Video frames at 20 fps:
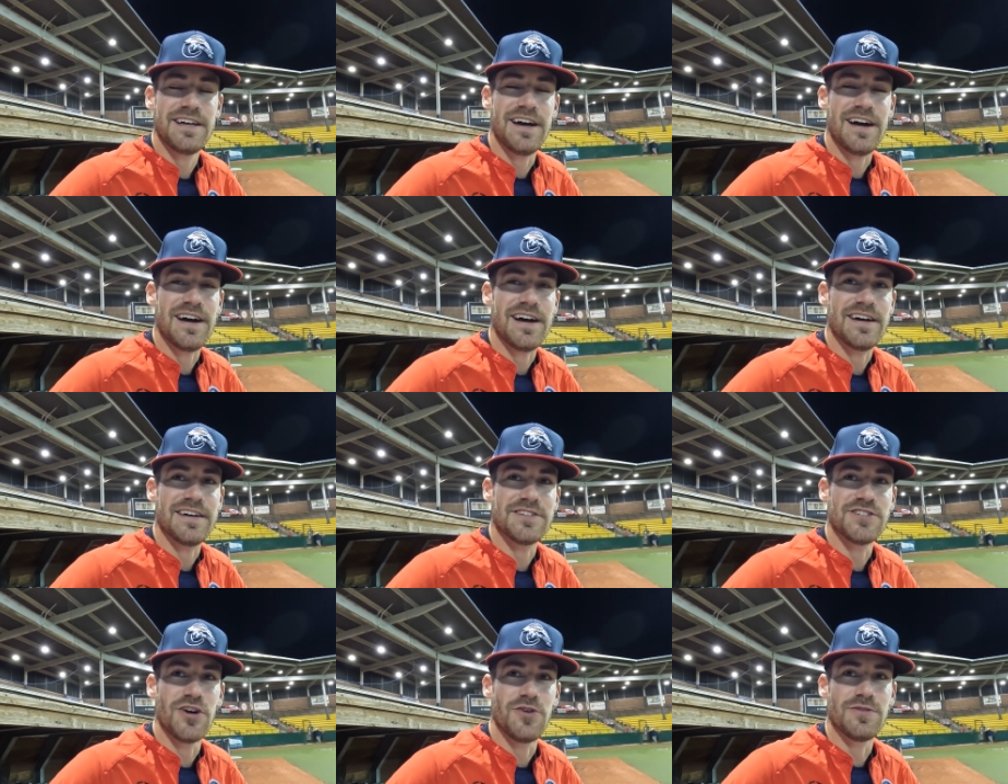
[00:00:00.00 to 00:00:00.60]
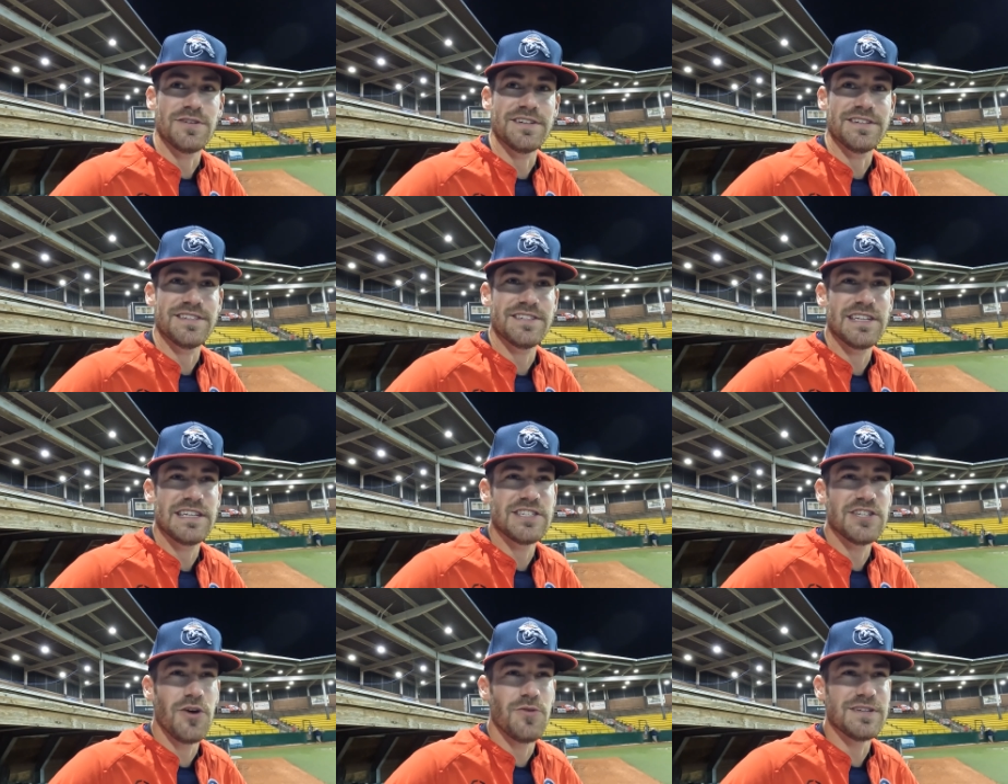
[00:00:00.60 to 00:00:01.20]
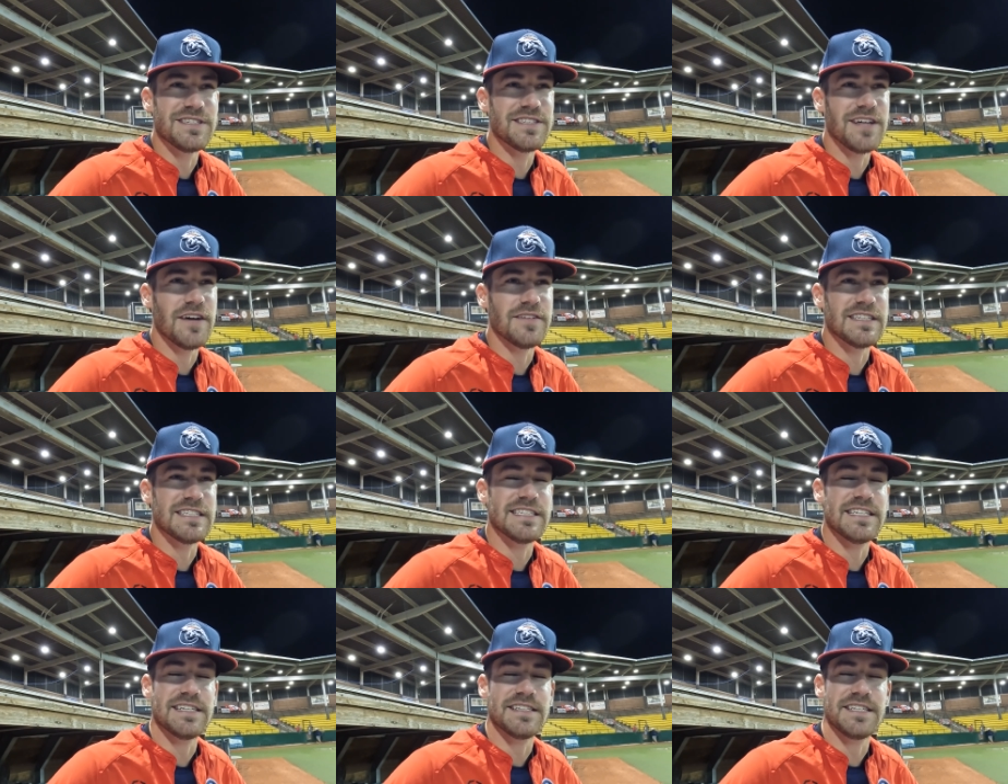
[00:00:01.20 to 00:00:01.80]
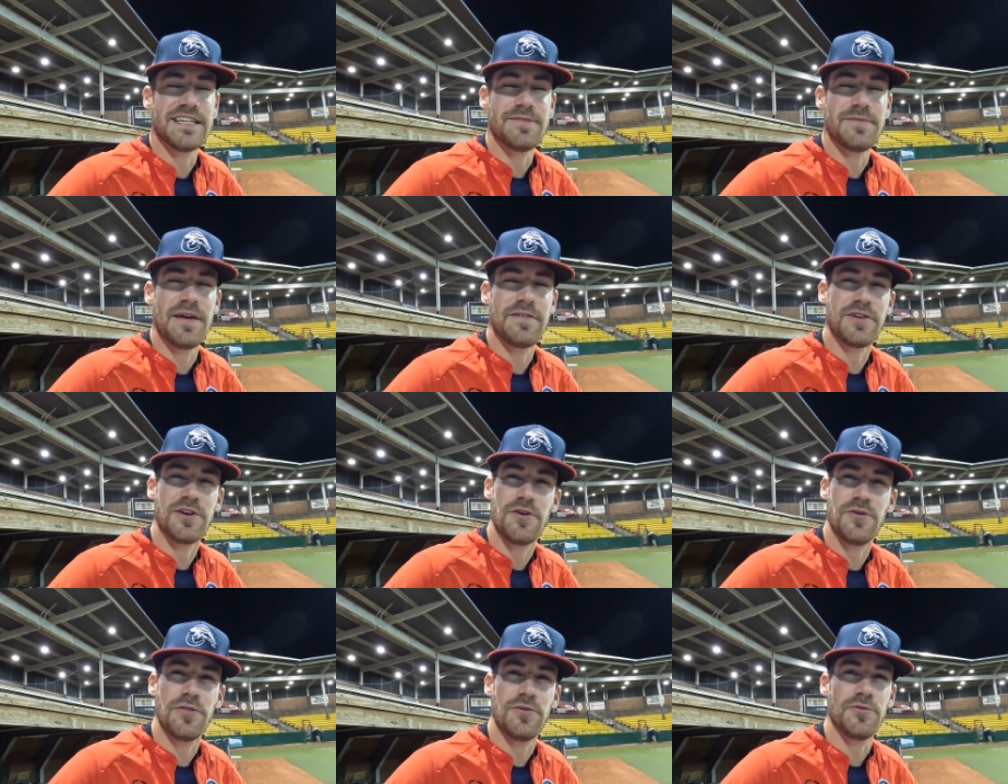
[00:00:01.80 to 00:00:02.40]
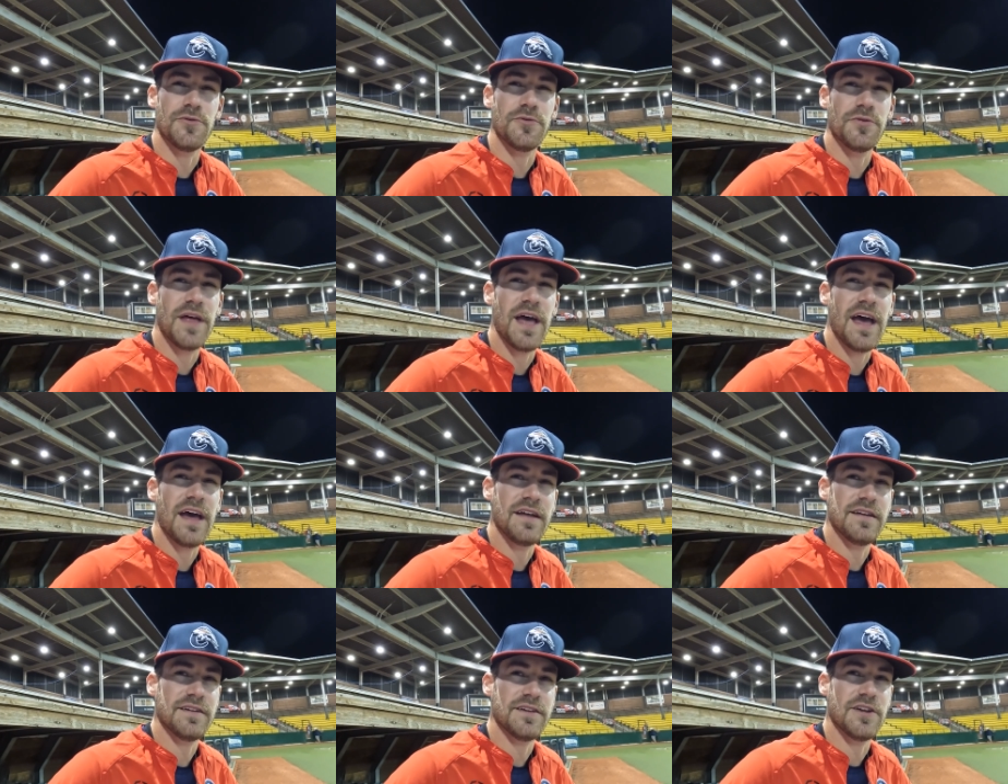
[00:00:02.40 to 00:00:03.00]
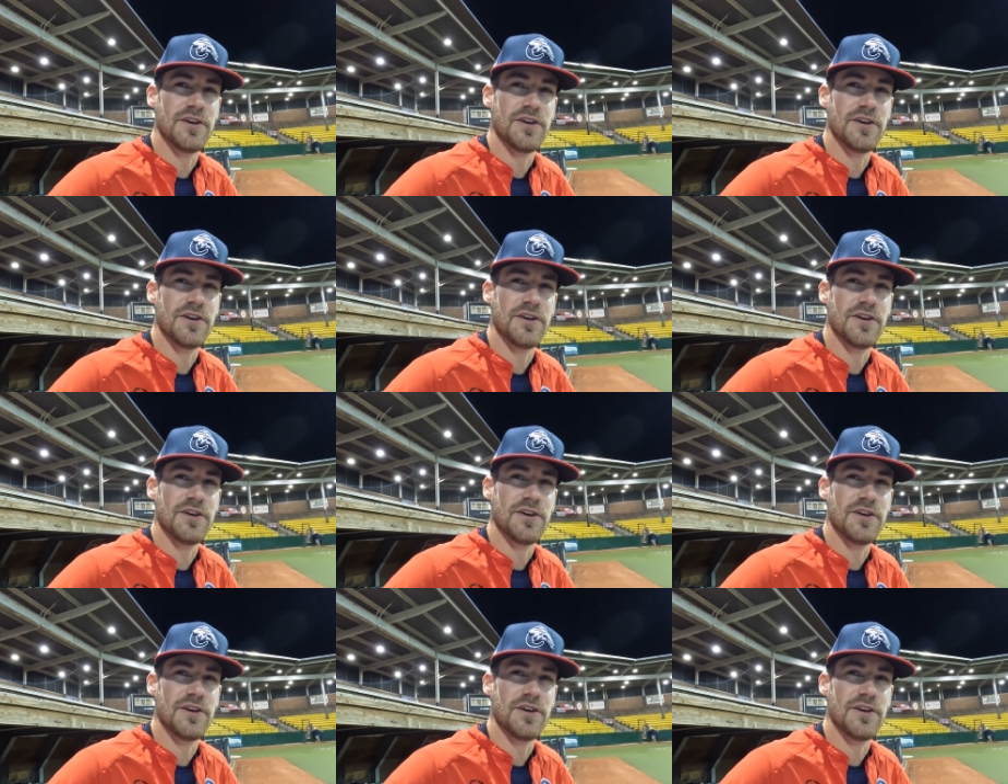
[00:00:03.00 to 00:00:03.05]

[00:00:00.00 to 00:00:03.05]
Uh, it's always it's always tough to see a team have to go through that.